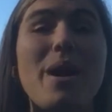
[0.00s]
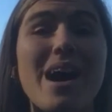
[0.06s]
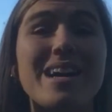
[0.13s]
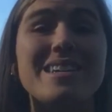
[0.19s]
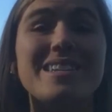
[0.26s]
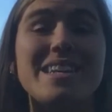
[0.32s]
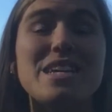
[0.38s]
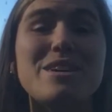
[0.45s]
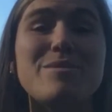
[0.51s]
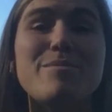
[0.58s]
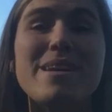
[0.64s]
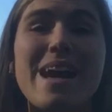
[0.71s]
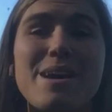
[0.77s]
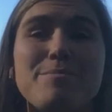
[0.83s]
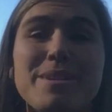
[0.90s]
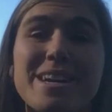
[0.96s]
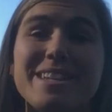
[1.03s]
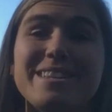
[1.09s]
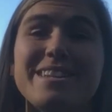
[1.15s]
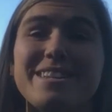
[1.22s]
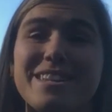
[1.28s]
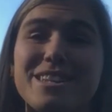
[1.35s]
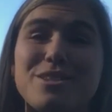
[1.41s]
But hear me out, because
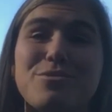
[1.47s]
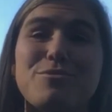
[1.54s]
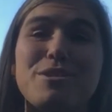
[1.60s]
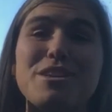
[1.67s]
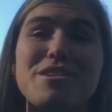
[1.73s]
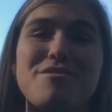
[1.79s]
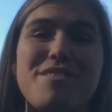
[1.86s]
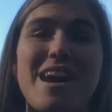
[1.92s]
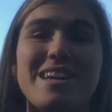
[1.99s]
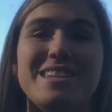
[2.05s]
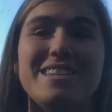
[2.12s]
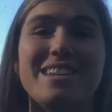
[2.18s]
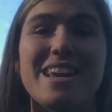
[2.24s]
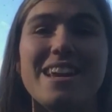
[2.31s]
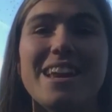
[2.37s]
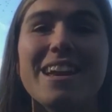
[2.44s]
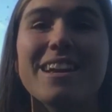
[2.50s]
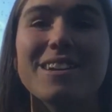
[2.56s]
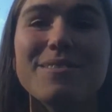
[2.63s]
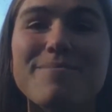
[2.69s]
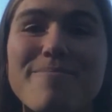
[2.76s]
this is really fascinating.